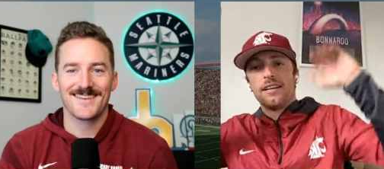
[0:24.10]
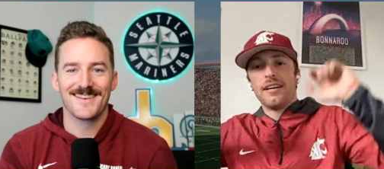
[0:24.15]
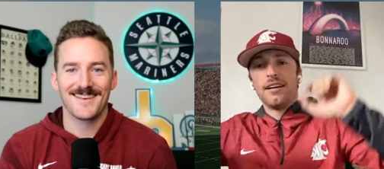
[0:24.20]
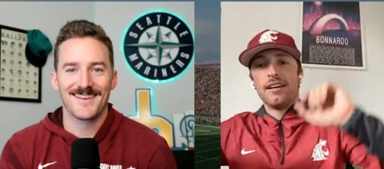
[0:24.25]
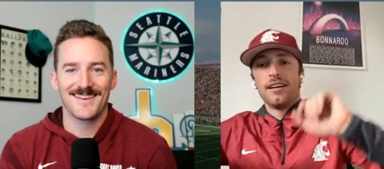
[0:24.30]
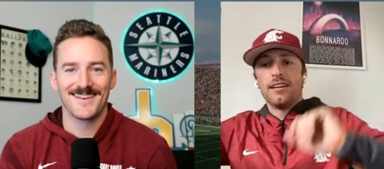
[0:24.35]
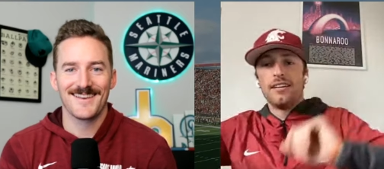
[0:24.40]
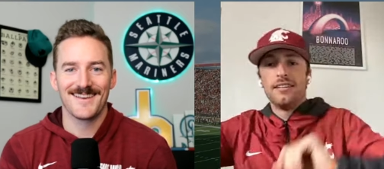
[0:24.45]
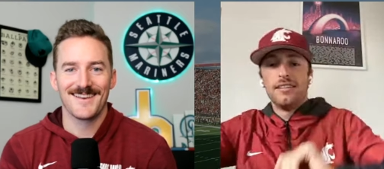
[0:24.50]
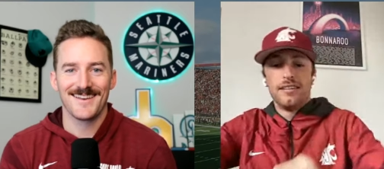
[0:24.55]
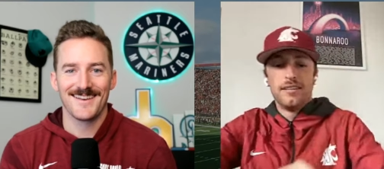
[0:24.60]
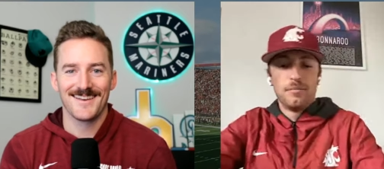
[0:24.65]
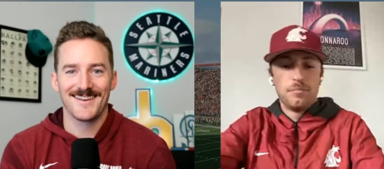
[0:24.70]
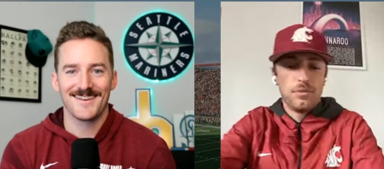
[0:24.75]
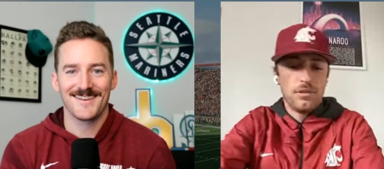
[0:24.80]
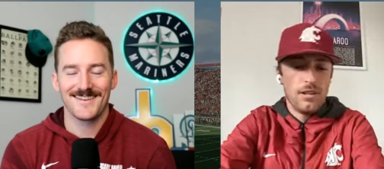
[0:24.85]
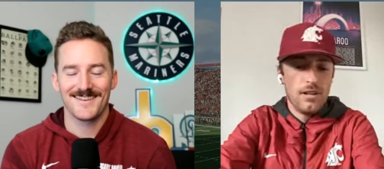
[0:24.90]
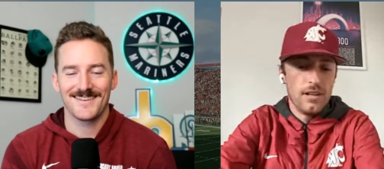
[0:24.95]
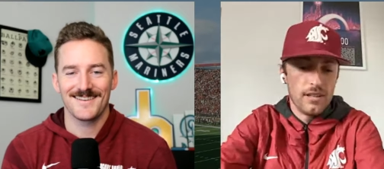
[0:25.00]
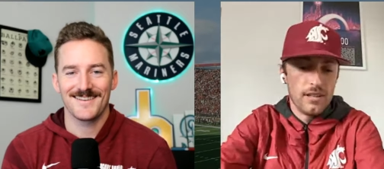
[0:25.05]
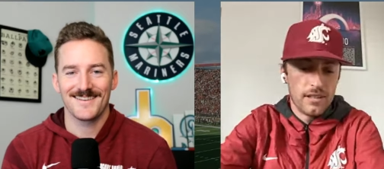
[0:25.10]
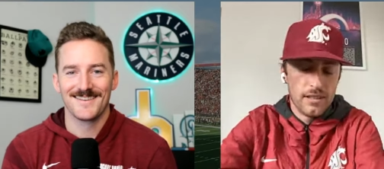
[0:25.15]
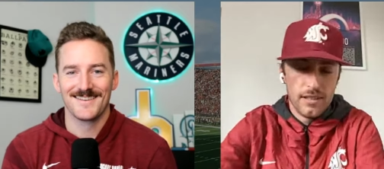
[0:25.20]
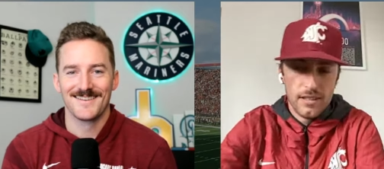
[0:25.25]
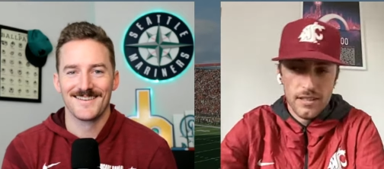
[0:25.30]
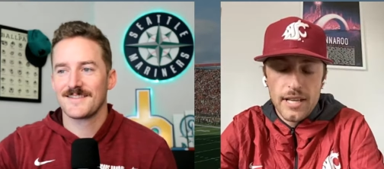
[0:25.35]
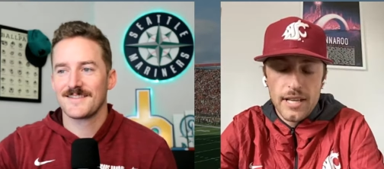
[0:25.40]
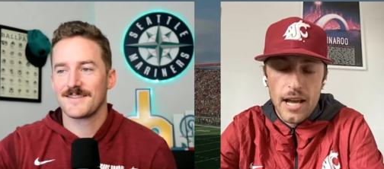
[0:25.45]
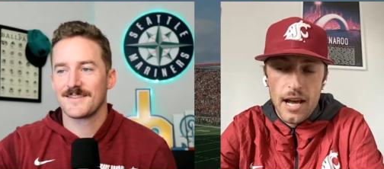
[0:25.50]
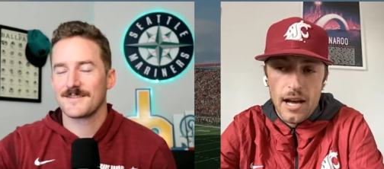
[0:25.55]
Speaker 1: uh, plug.
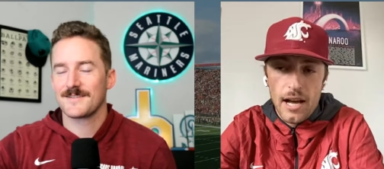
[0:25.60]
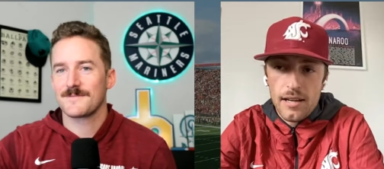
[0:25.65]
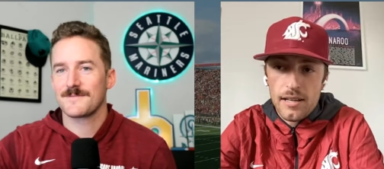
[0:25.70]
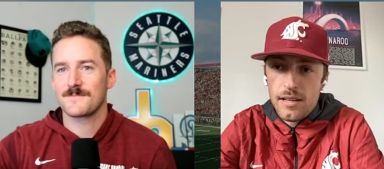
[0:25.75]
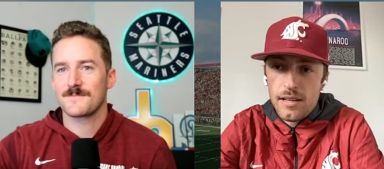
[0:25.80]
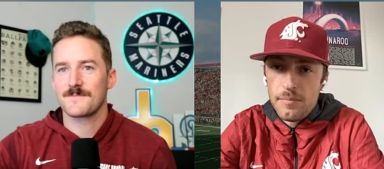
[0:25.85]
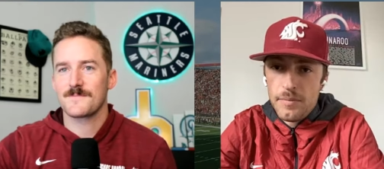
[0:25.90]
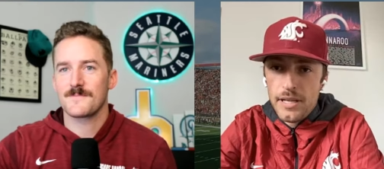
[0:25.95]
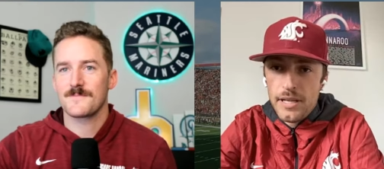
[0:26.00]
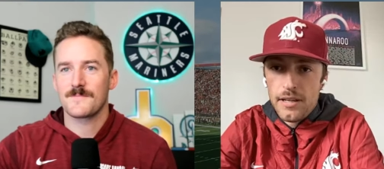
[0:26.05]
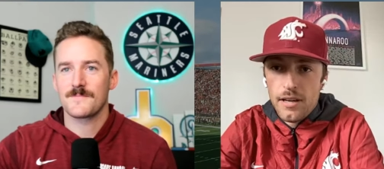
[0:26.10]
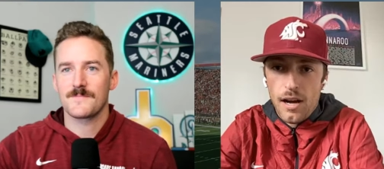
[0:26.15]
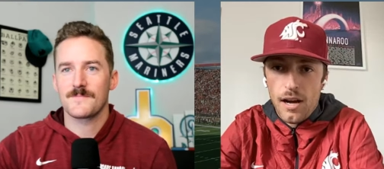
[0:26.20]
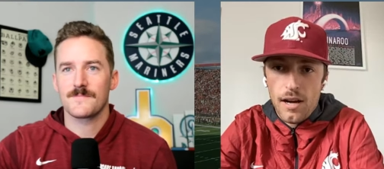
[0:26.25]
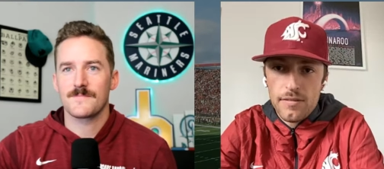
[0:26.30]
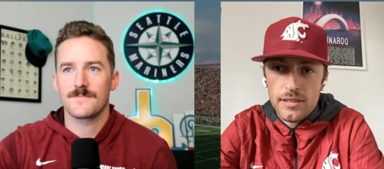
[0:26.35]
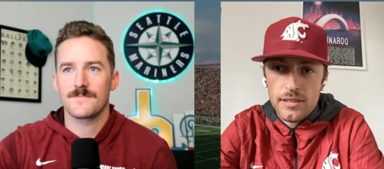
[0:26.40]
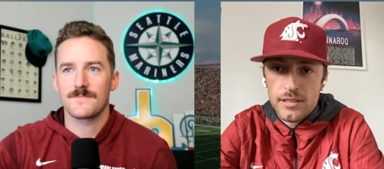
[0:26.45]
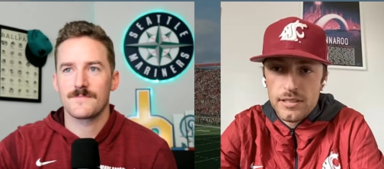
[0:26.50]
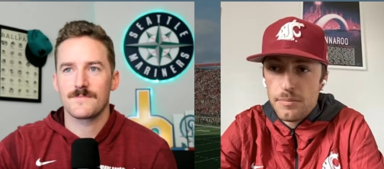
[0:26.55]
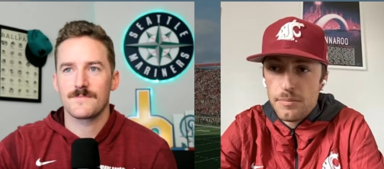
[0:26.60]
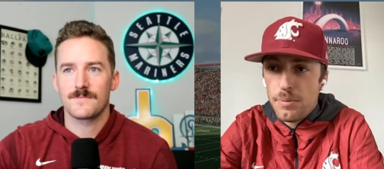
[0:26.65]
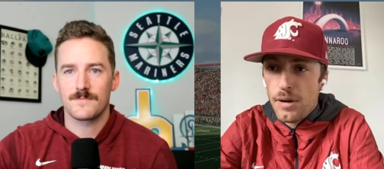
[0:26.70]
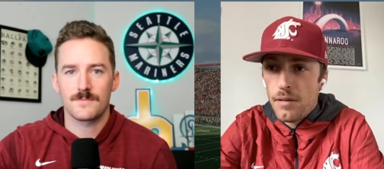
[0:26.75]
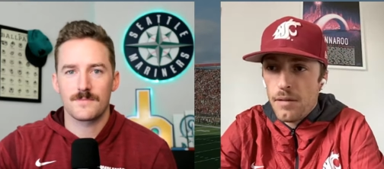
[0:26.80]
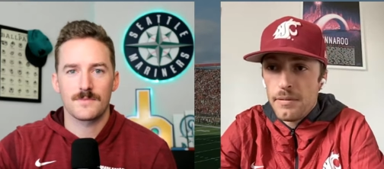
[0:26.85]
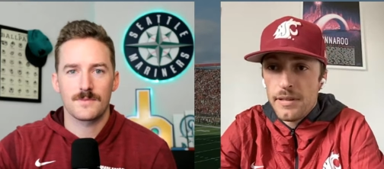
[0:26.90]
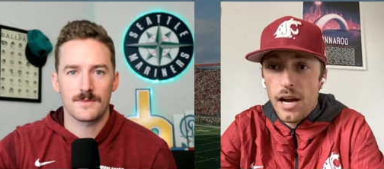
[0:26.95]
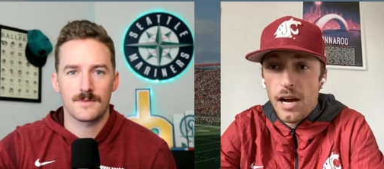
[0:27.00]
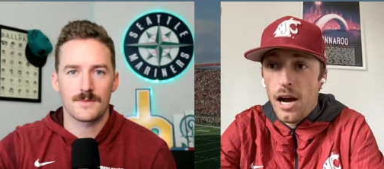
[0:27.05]
Yeah, I mean, obviously
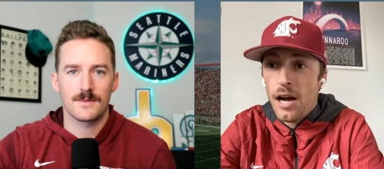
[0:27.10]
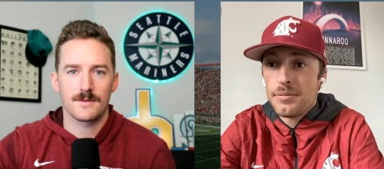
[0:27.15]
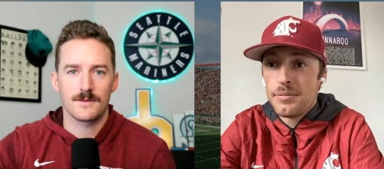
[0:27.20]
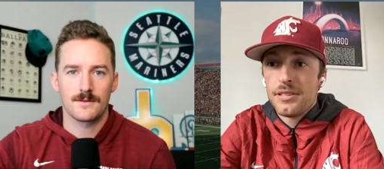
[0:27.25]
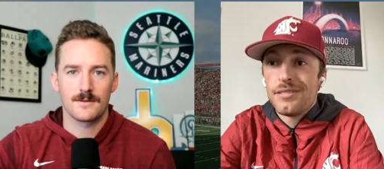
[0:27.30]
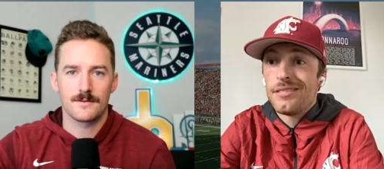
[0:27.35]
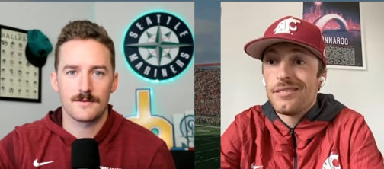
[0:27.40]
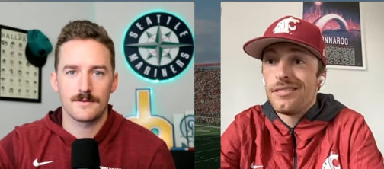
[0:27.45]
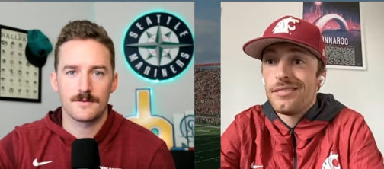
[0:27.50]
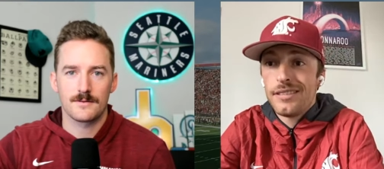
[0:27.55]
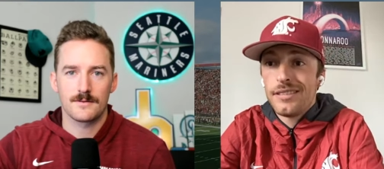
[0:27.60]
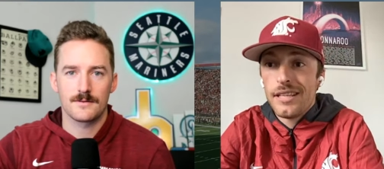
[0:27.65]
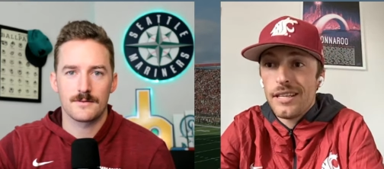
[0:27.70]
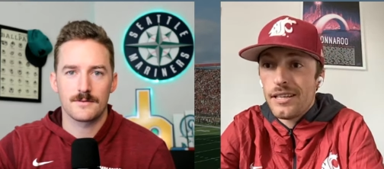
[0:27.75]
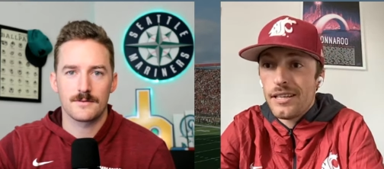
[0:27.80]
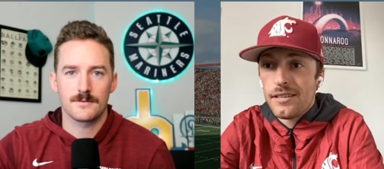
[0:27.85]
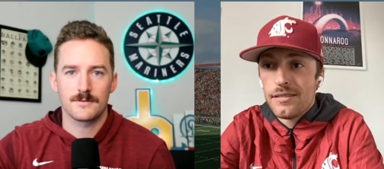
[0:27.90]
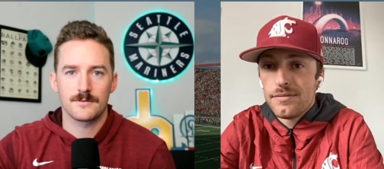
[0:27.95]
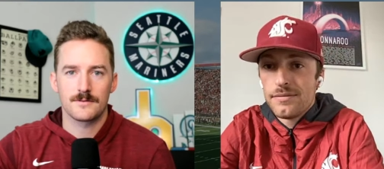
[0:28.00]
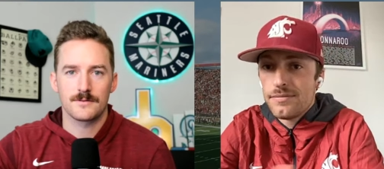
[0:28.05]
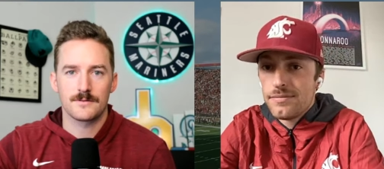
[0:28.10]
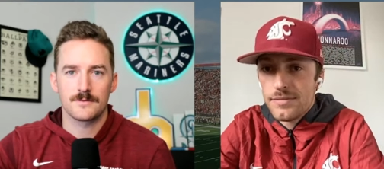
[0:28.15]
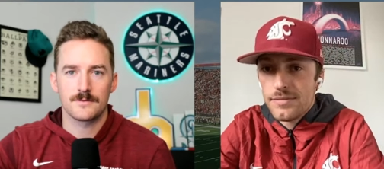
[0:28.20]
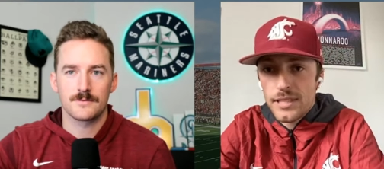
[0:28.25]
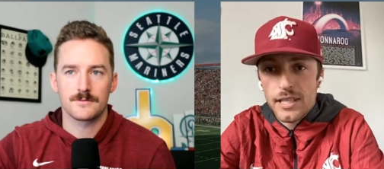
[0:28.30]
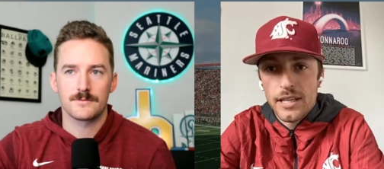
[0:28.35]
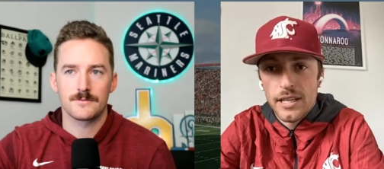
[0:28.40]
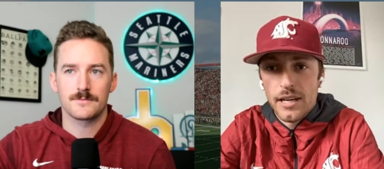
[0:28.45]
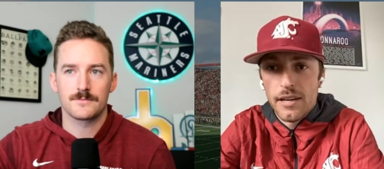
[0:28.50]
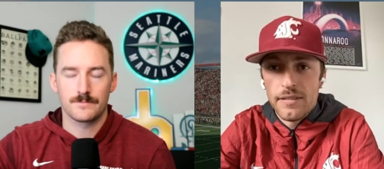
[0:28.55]
probably option C
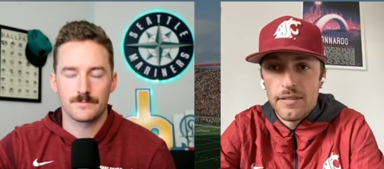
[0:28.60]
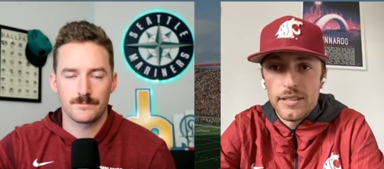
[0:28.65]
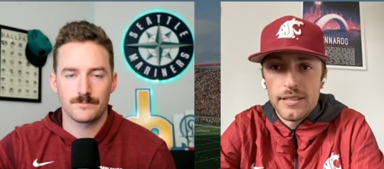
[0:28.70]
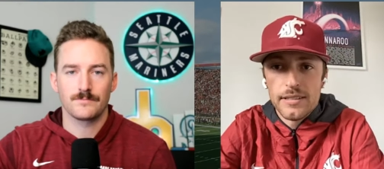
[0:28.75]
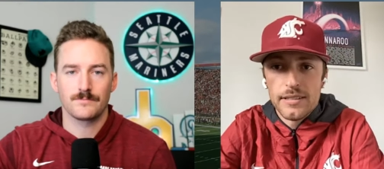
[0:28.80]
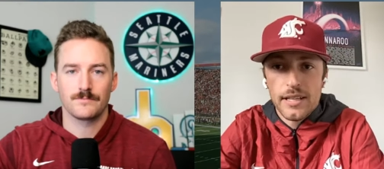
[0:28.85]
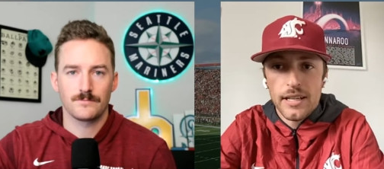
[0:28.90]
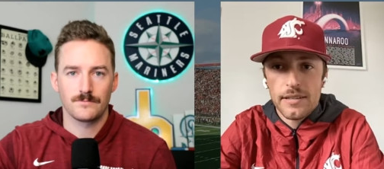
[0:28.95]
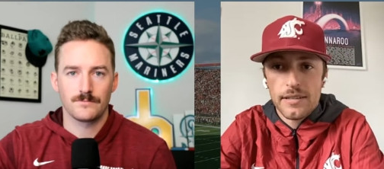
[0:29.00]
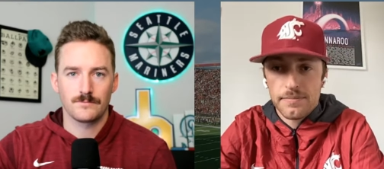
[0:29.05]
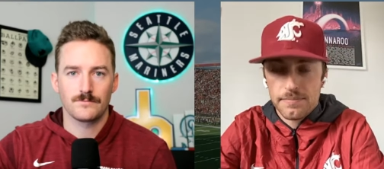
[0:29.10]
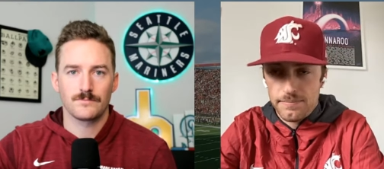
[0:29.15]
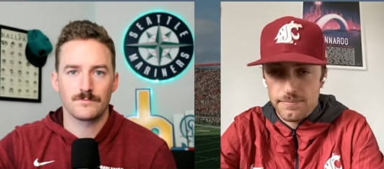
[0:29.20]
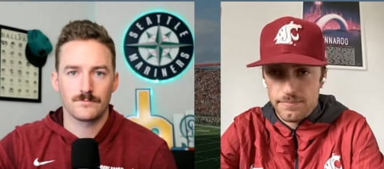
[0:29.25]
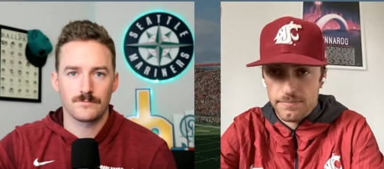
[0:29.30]
in everything.